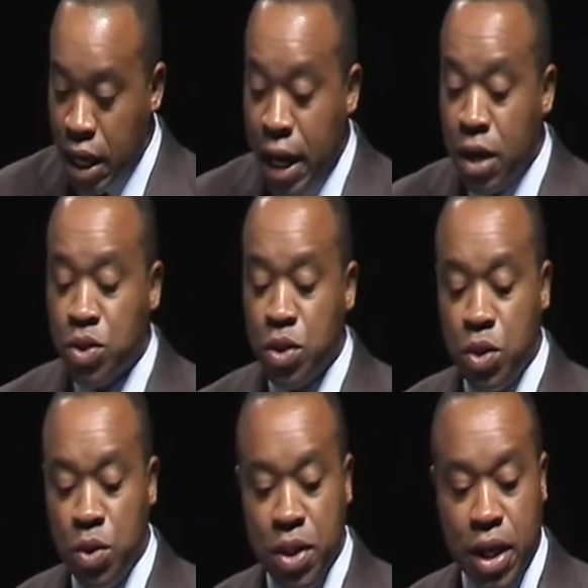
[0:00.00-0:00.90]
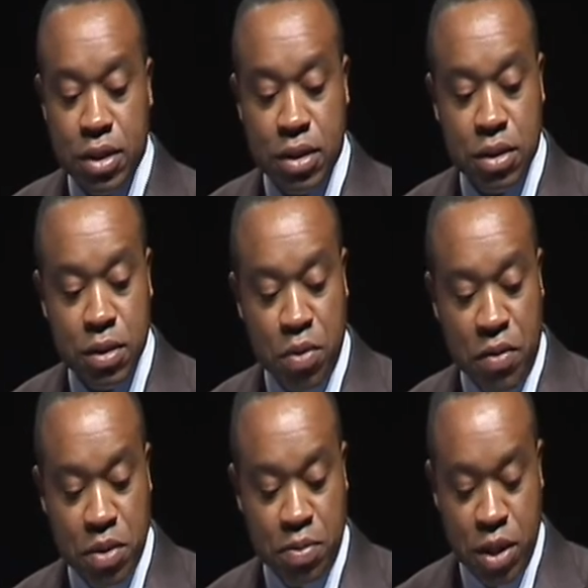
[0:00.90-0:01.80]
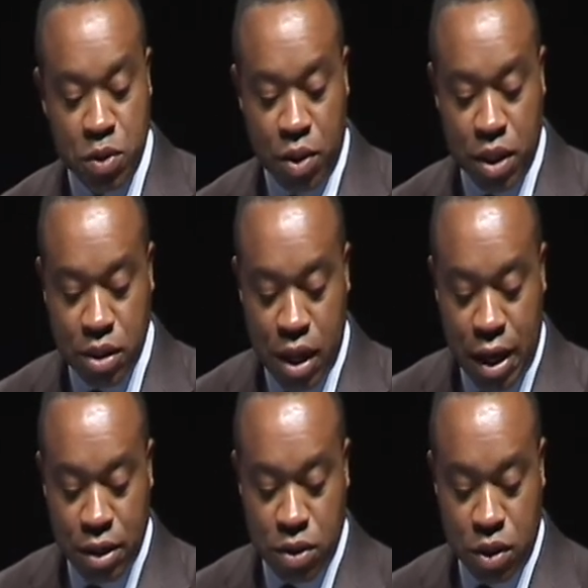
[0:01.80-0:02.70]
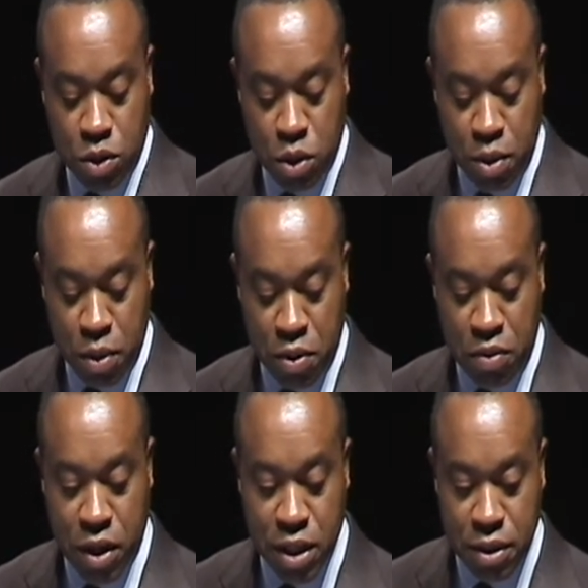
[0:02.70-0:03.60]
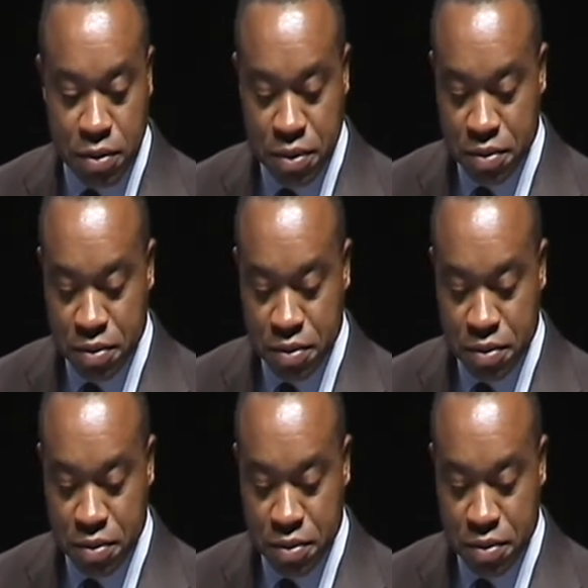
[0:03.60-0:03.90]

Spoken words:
I also know that Professor Biswas asked us to be provocative.